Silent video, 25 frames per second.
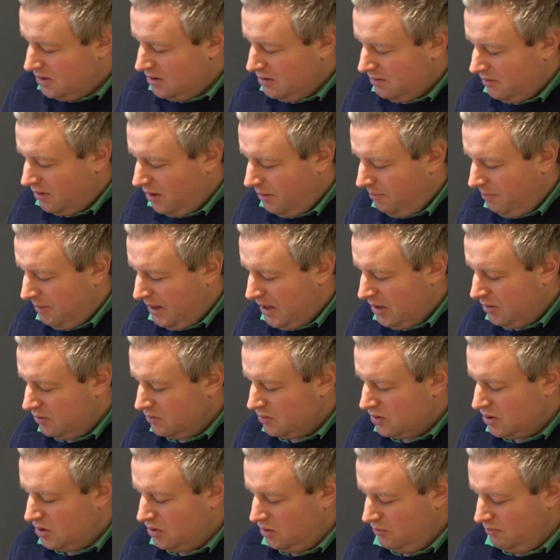
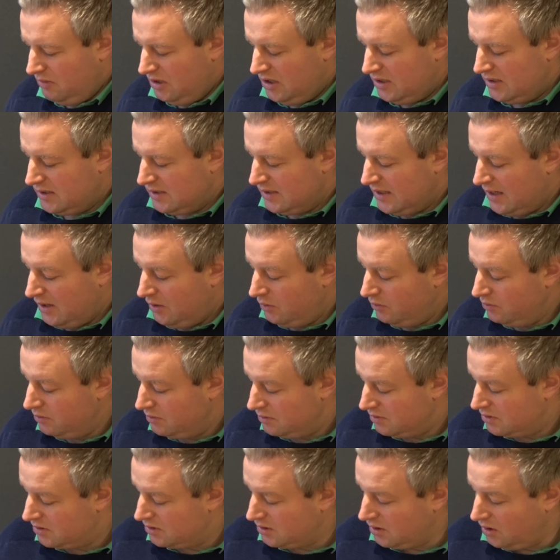about 2 minutes now,
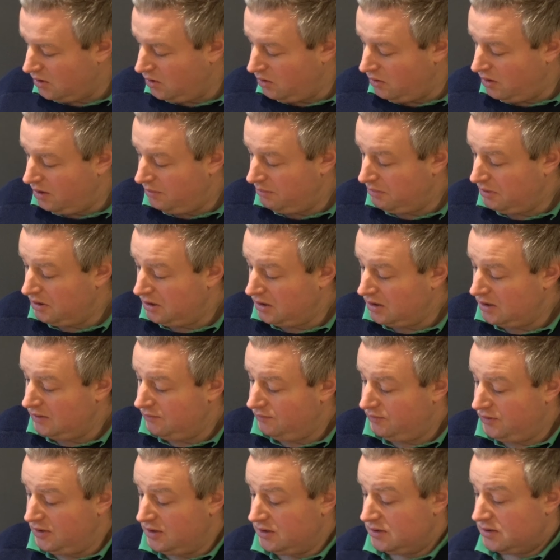so I'm going to
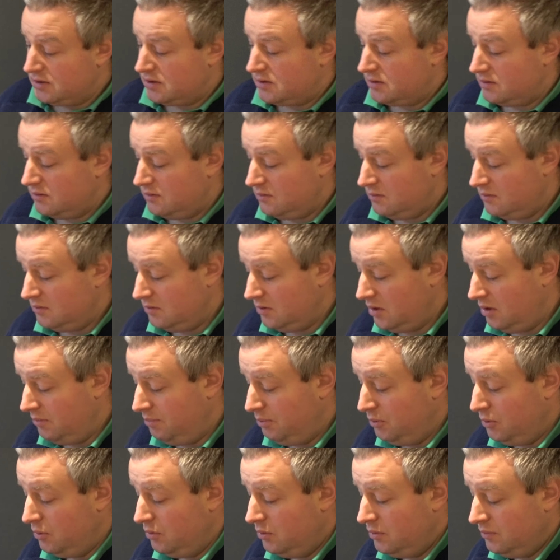give this a
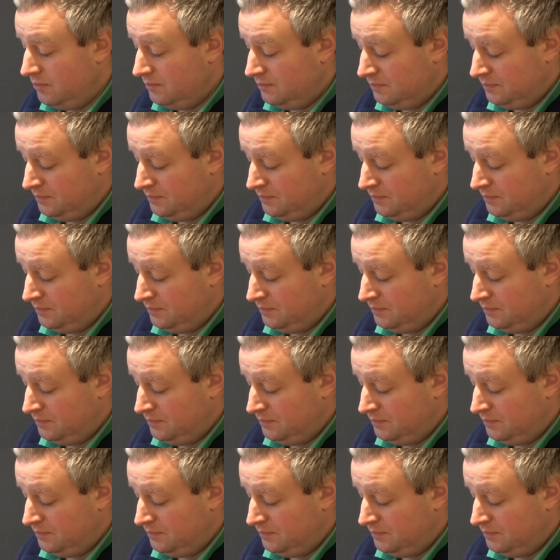pour.